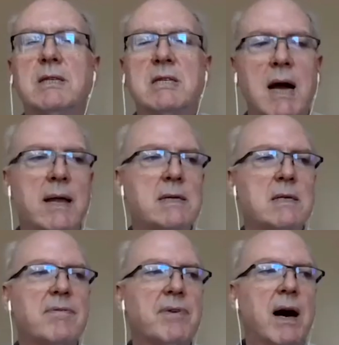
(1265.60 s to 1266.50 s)
stunned
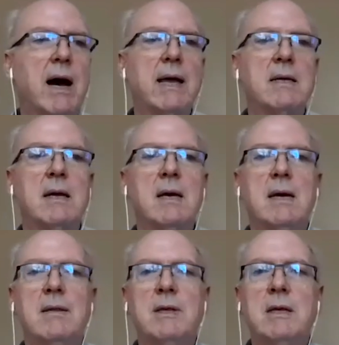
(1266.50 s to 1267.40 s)
to find
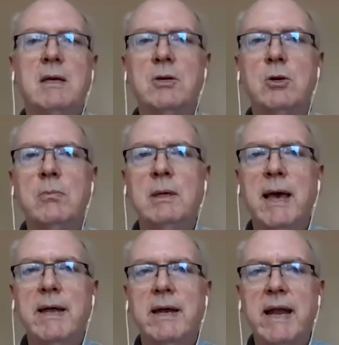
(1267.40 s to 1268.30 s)
the
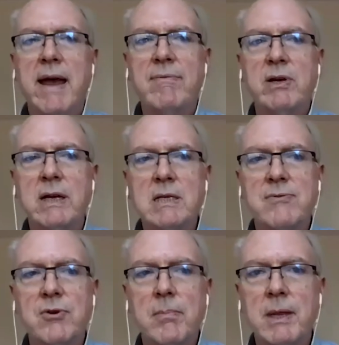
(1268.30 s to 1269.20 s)
accumulated evidence
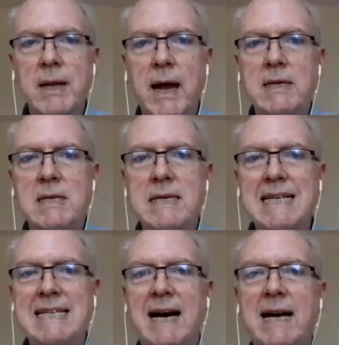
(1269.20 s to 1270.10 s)
from the
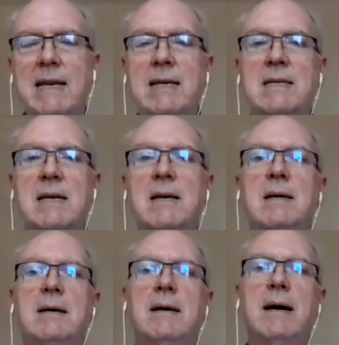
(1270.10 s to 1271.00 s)
1990s
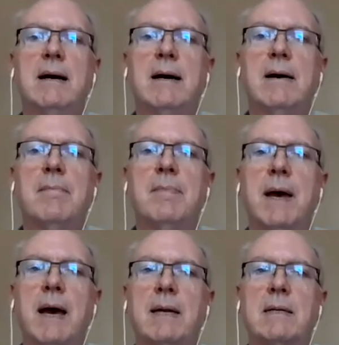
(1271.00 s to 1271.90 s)

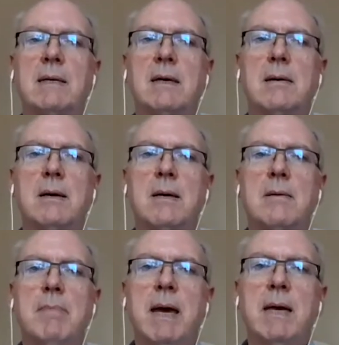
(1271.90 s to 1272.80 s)
that
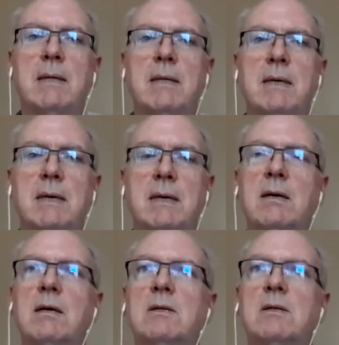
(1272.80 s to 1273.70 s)
made the
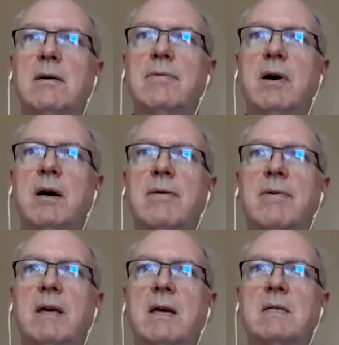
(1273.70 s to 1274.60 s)
guilt
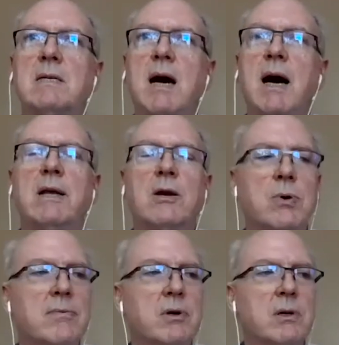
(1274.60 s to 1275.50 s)
of Hiss
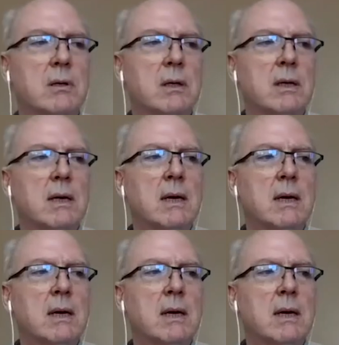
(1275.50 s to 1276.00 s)
unequivocal.